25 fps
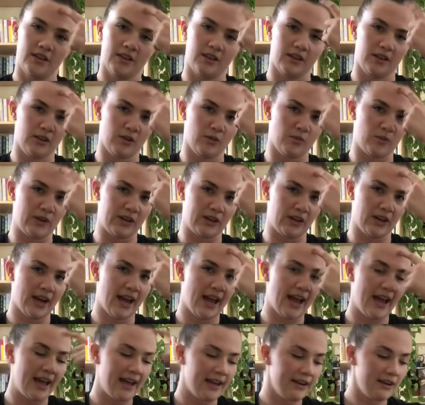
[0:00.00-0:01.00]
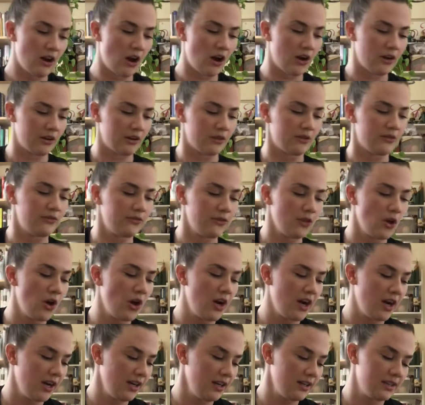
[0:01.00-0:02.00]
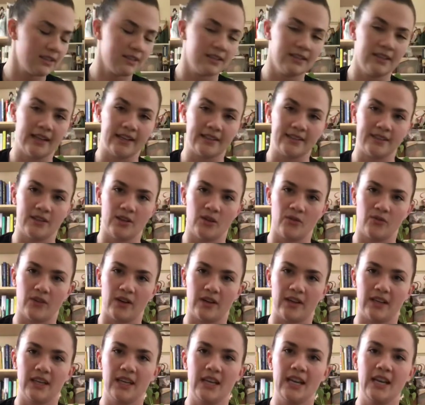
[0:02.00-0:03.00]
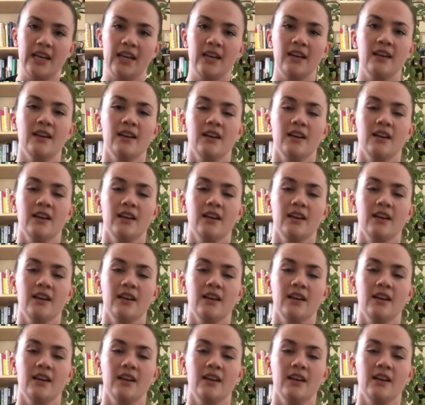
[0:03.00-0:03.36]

You bring your head onto the floor next to your front knee.